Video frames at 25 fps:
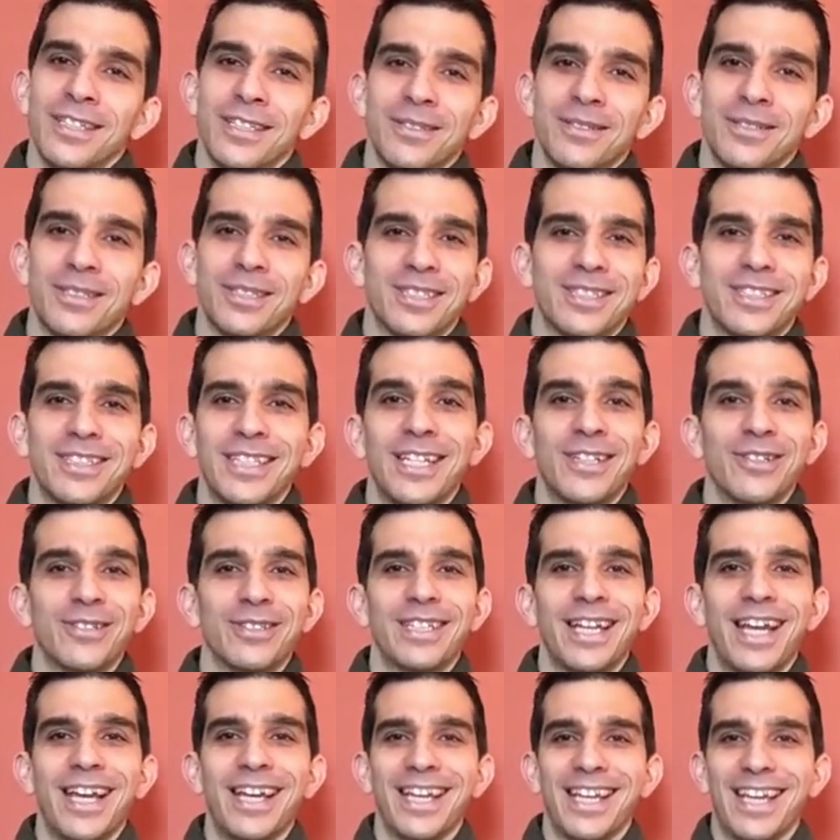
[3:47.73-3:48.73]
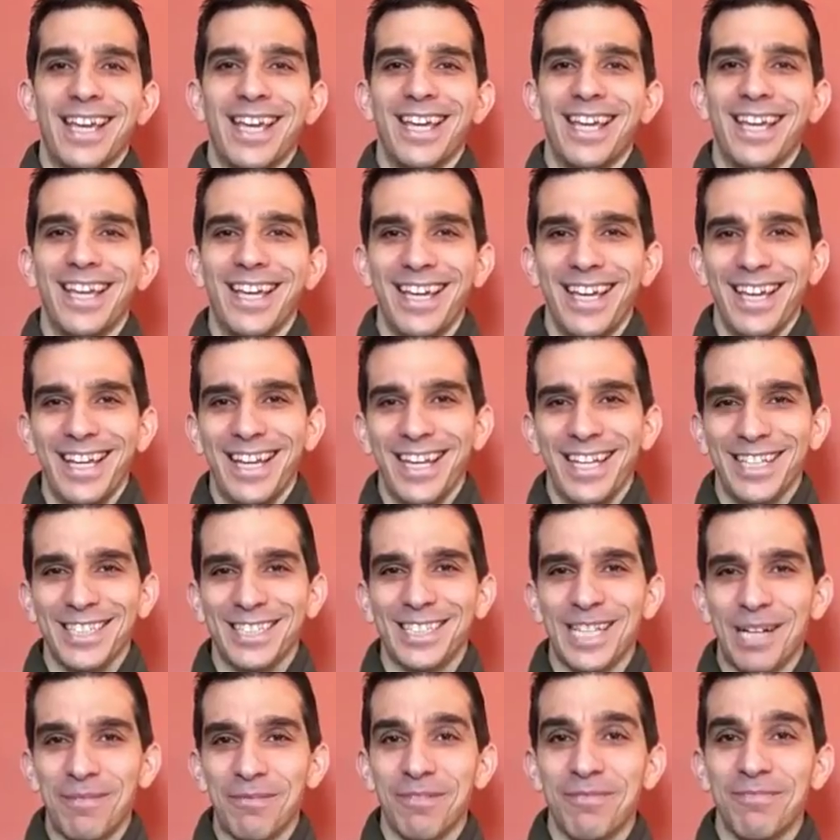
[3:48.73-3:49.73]
just entertaining is
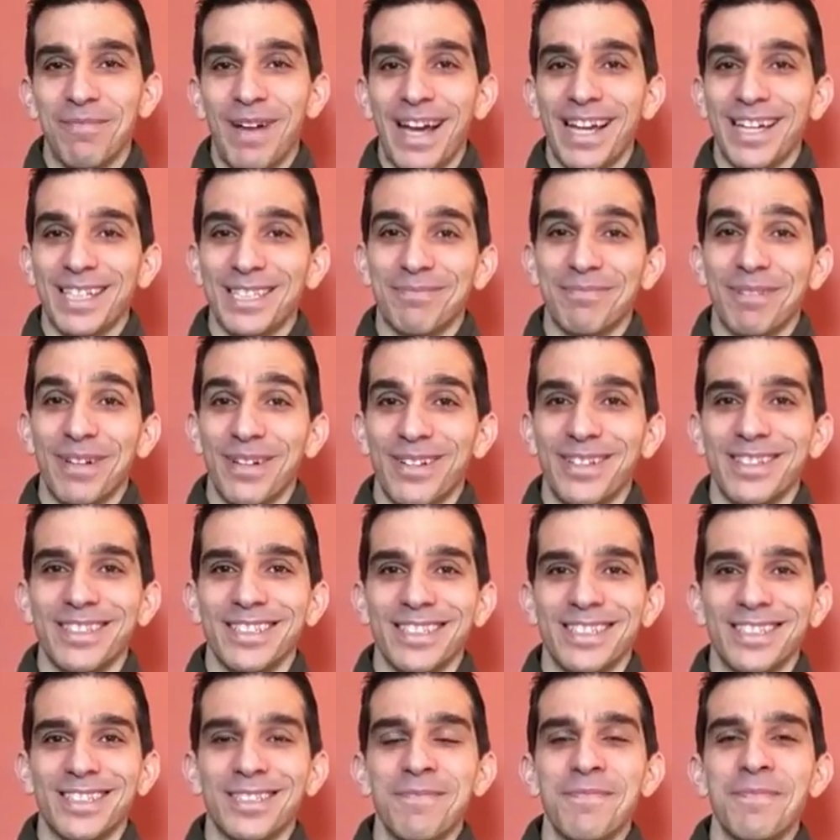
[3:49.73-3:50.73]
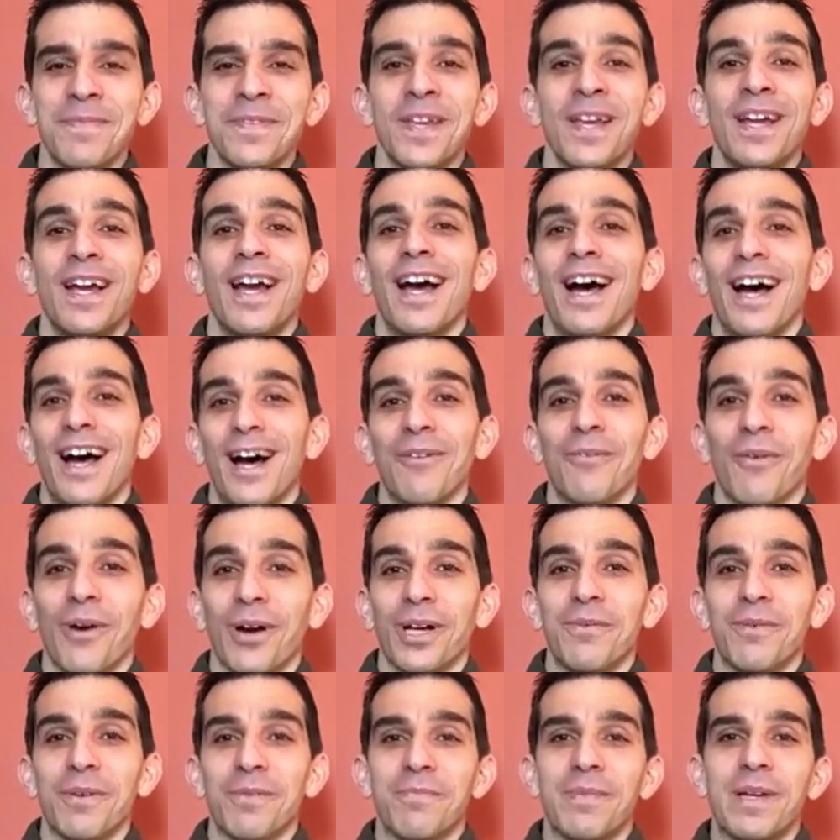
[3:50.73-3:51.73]
some of my experiences
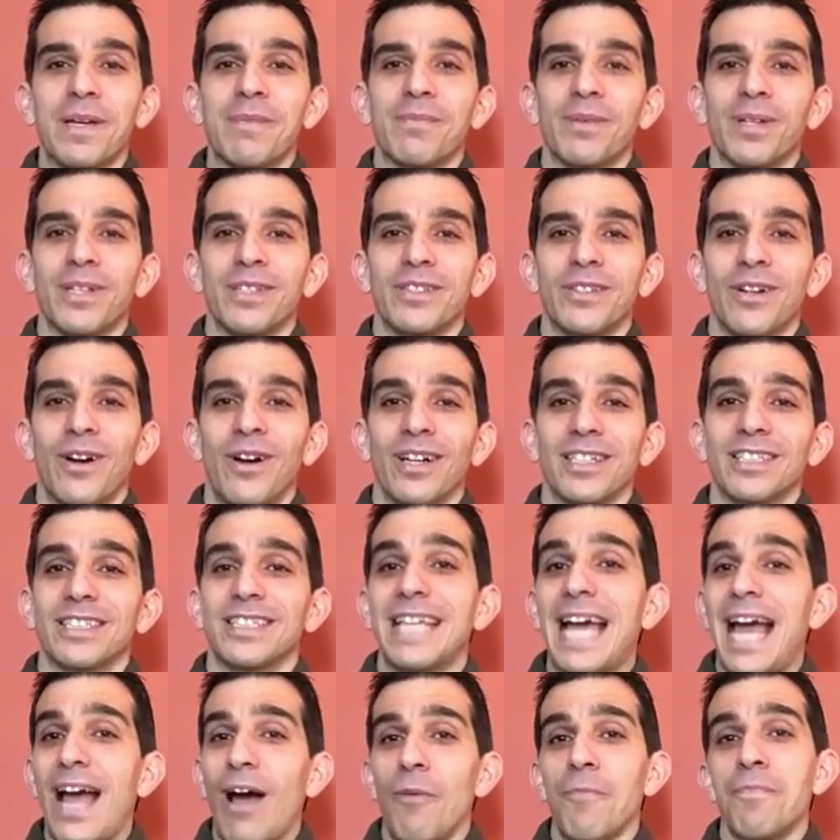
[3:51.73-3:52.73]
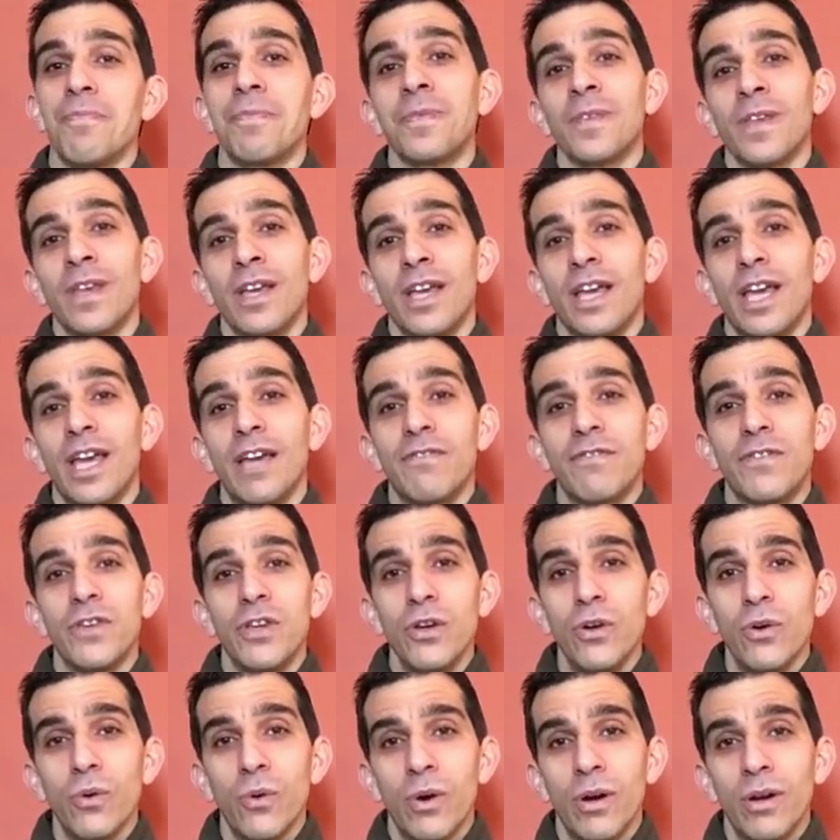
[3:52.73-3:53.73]
working with people and dogs. Now, if
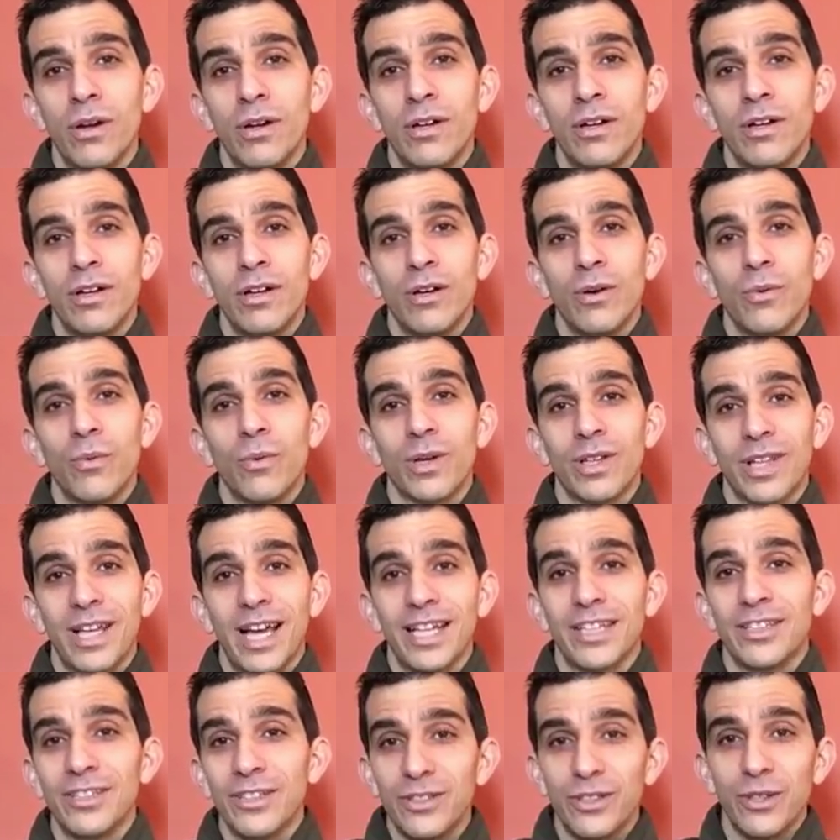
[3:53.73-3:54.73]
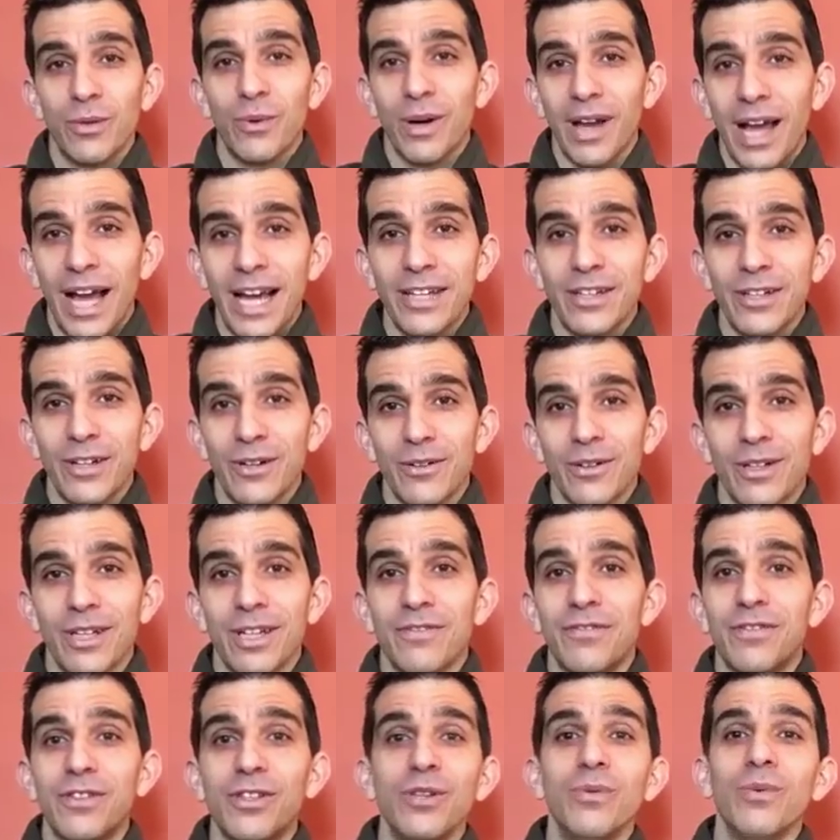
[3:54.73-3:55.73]
you would like to do what I do,
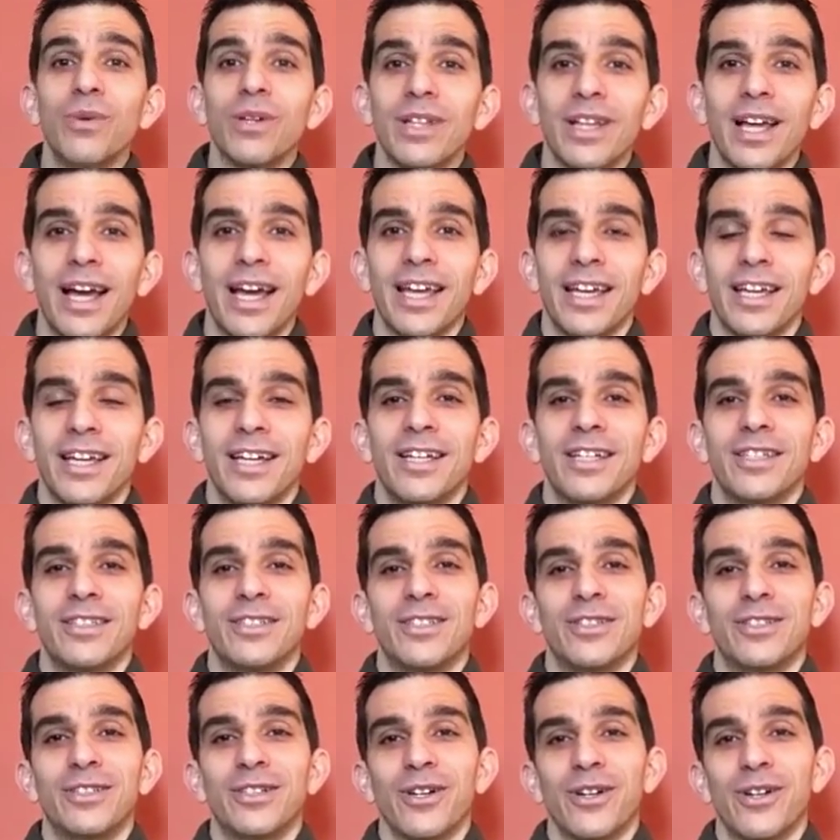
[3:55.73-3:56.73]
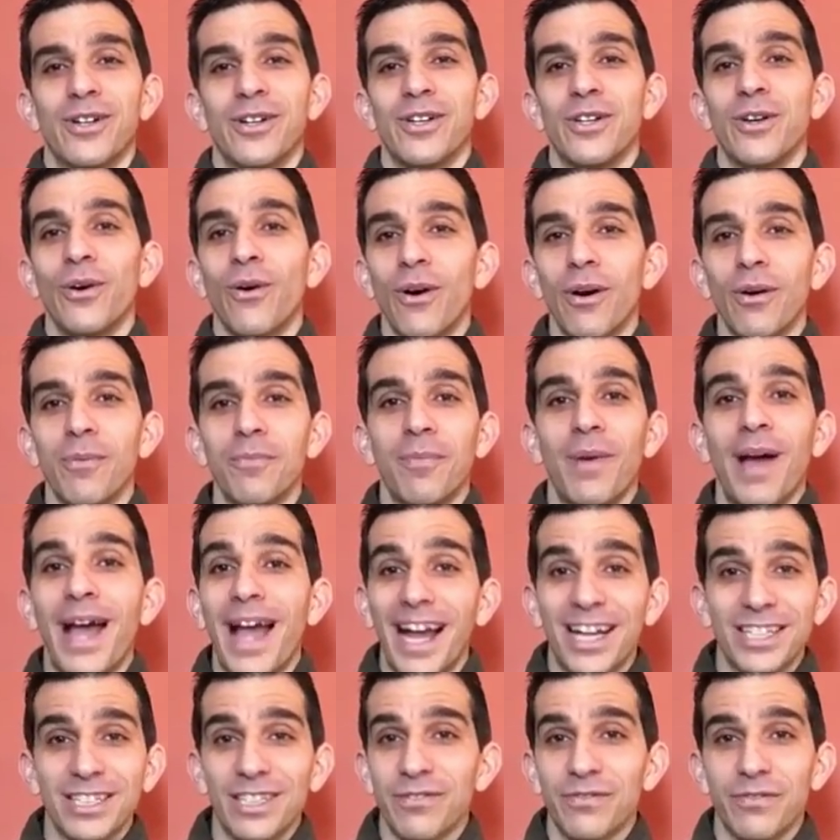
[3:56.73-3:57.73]
if you would like to turn your
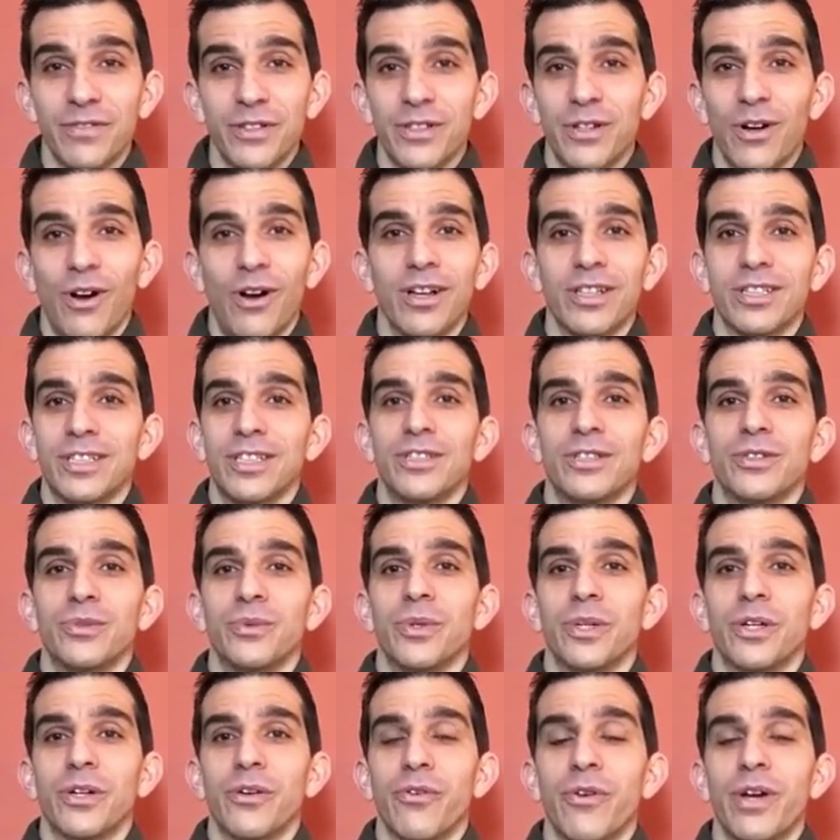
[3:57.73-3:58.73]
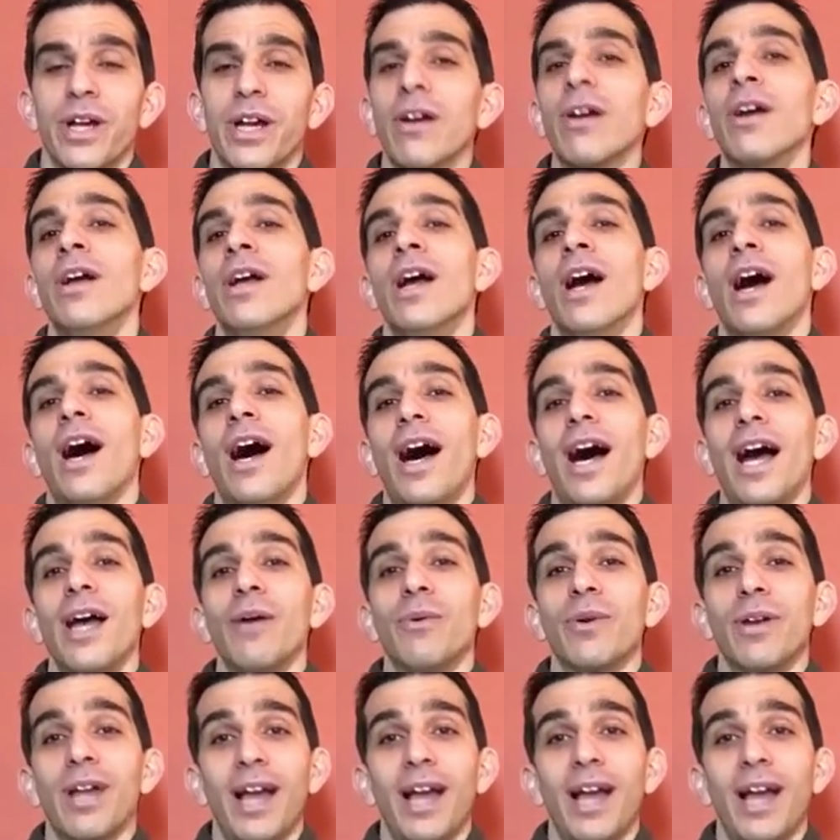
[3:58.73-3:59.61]
passion for dogs into a career, I would